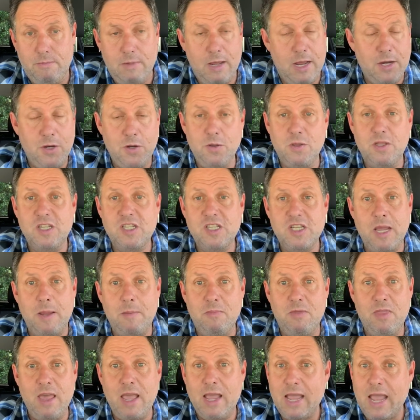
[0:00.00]
and do the same
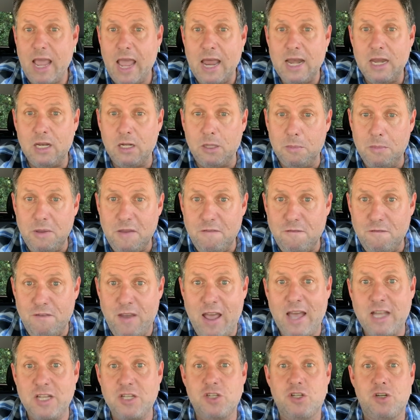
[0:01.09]
thing, and it'll be
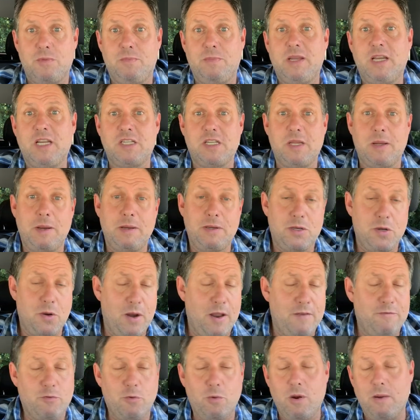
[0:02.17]
faster because I don't
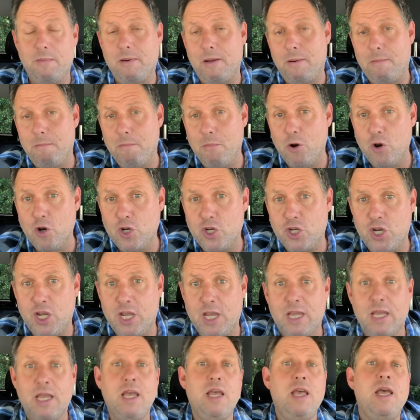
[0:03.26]
have to worry about
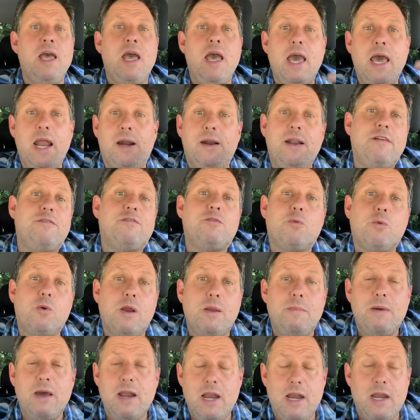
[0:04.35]
merging, and I don't have to worry
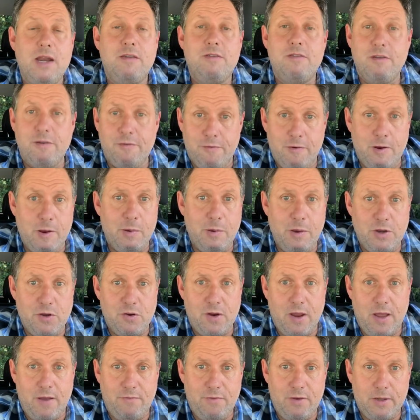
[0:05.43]
about any of the freeway
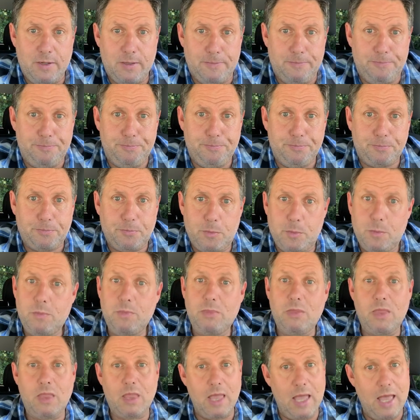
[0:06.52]
traffic.
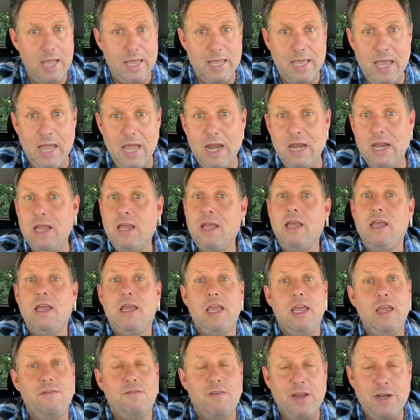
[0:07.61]
Again,
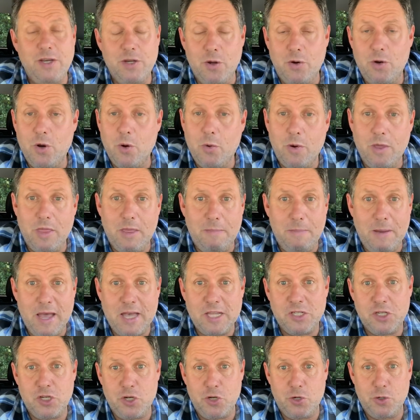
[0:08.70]
if I don't know where the
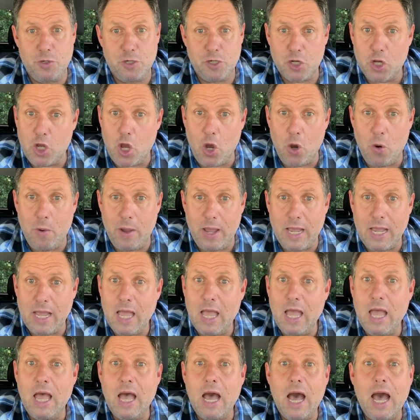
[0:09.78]
passenger is going,
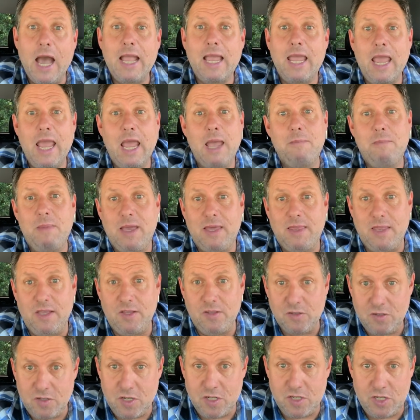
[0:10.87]
I can't make
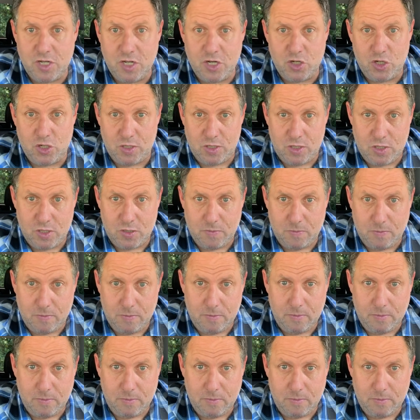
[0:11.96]
these decisions.